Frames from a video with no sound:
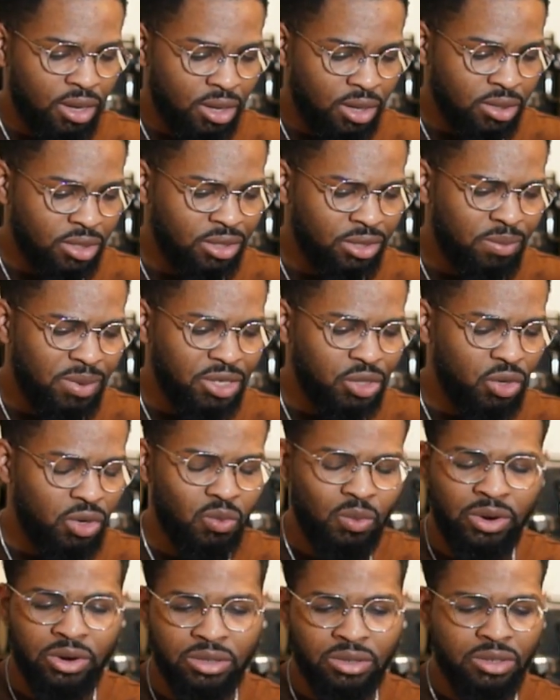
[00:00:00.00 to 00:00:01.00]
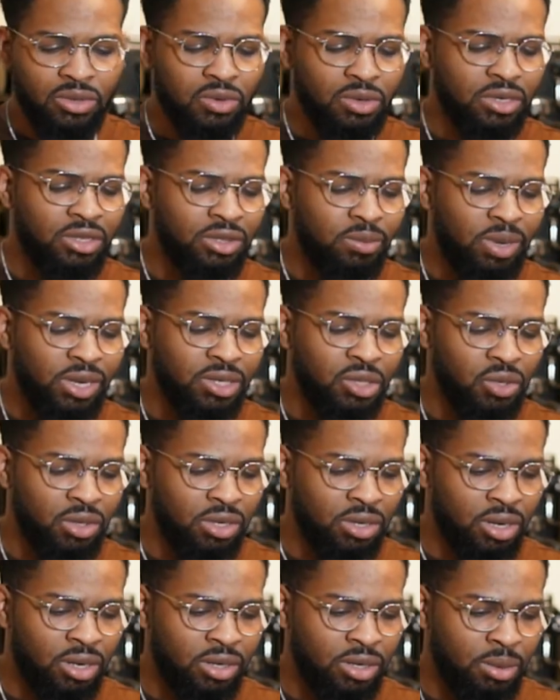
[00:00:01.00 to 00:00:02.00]
it works. You know, just make sure
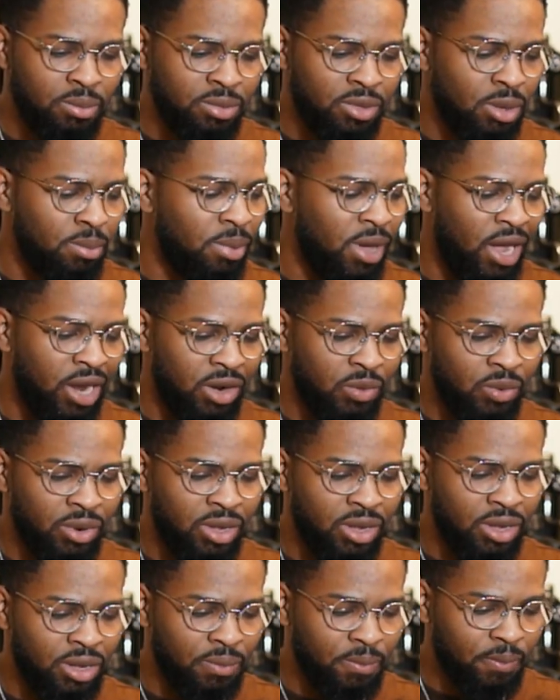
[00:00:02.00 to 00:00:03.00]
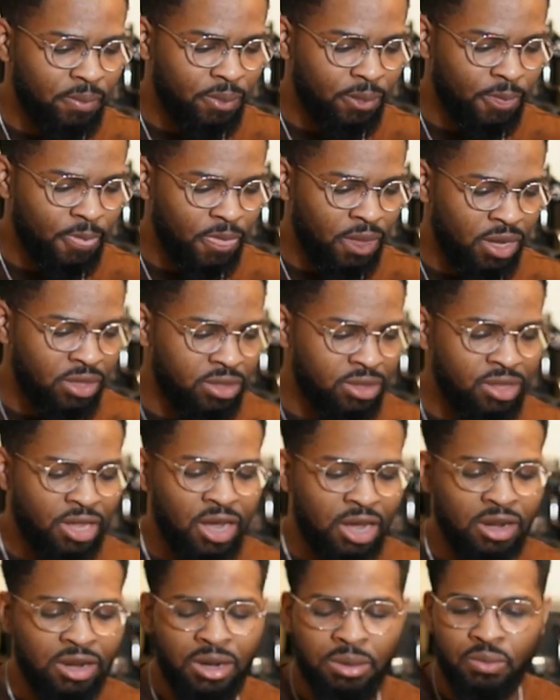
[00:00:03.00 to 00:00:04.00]
that the battery is
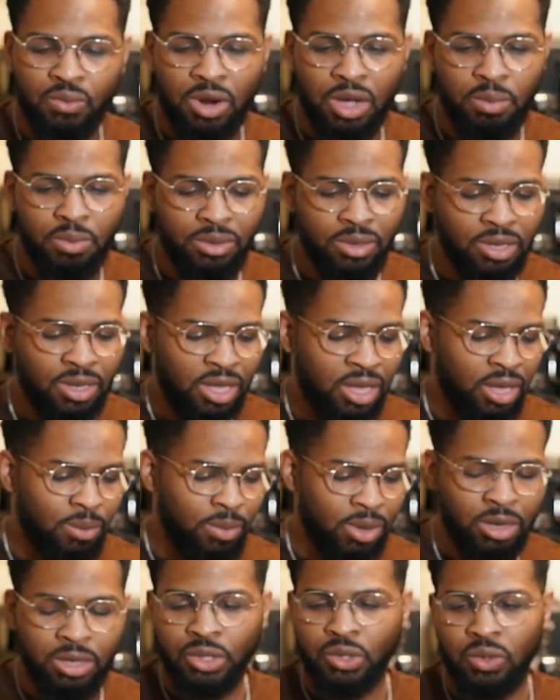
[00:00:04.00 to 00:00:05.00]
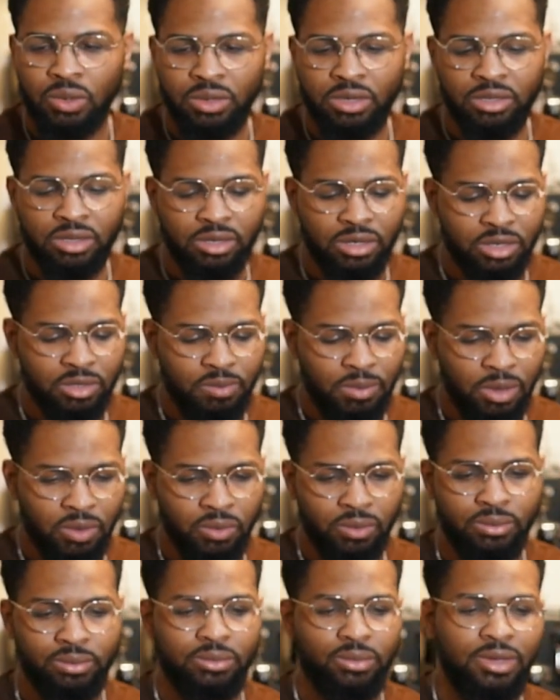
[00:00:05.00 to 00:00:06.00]
slotted in properly and my controller doesn't explode.
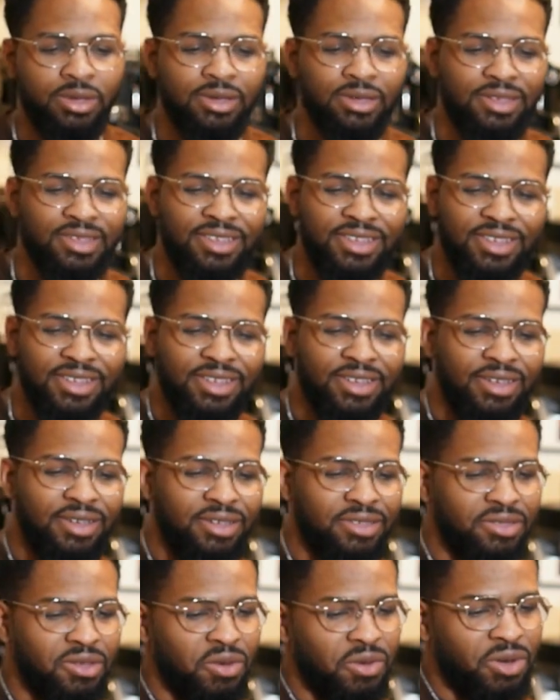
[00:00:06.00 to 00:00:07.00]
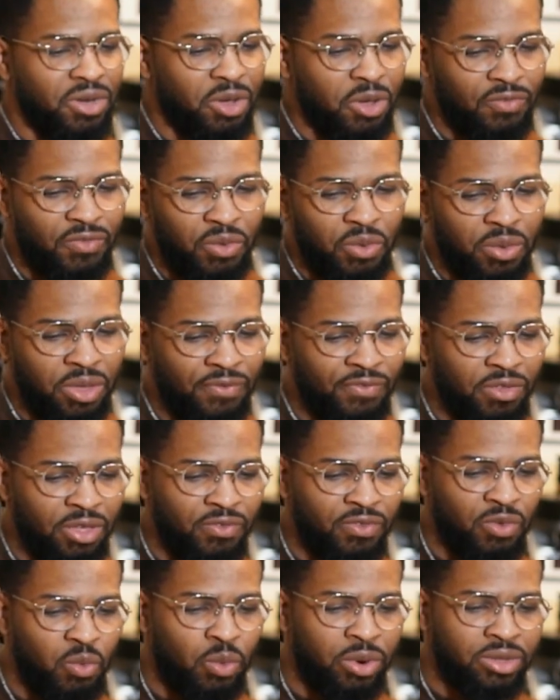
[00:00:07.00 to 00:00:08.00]
So, you know, if you
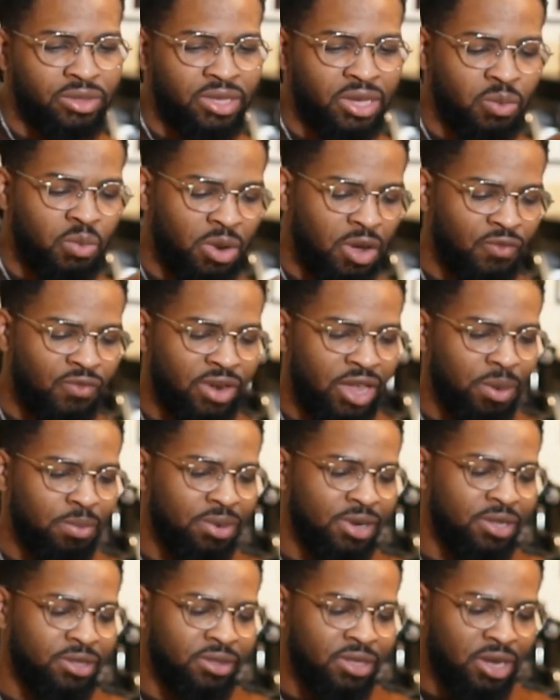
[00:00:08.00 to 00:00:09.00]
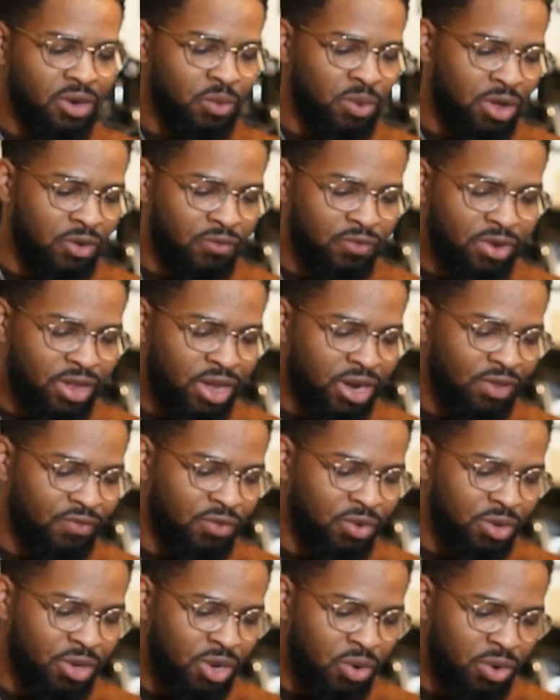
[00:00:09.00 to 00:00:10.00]
want to stick around for that, please stick around for that. If
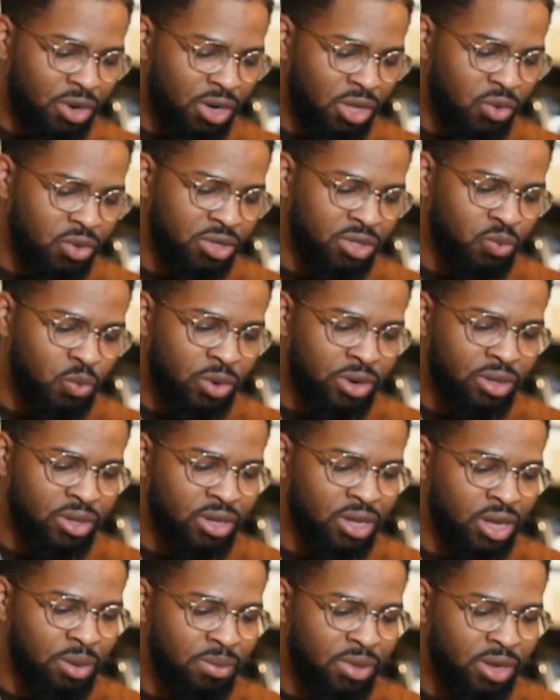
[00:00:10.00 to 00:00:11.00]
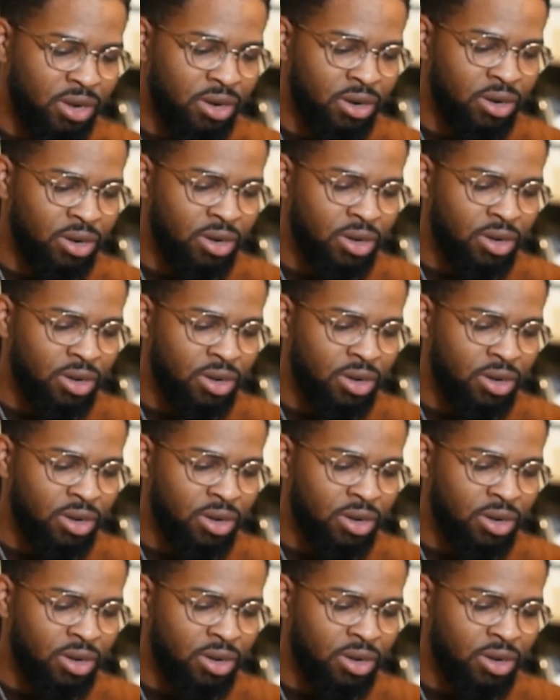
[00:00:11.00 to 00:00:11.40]
you don't, and you just wanted to come here